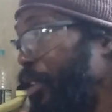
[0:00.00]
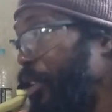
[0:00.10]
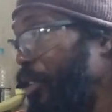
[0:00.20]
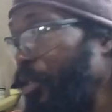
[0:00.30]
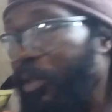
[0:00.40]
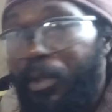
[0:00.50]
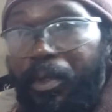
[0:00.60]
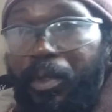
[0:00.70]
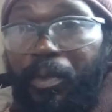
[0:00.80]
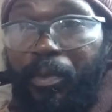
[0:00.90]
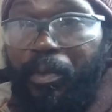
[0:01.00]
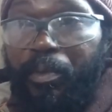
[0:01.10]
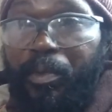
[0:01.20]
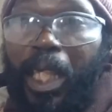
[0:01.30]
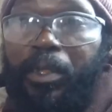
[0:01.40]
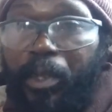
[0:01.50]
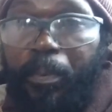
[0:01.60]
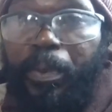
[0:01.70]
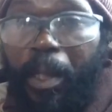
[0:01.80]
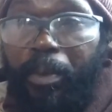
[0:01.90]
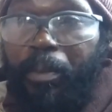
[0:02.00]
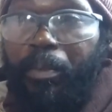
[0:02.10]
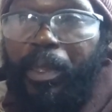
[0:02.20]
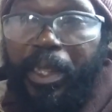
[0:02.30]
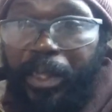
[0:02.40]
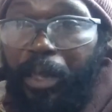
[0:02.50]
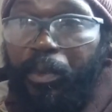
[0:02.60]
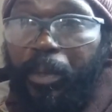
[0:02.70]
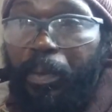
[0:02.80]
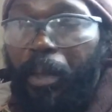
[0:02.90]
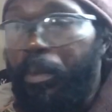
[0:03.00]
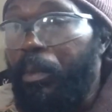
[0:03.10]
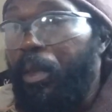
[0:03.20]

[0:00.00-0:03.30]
you know that's where the problem is and where the problem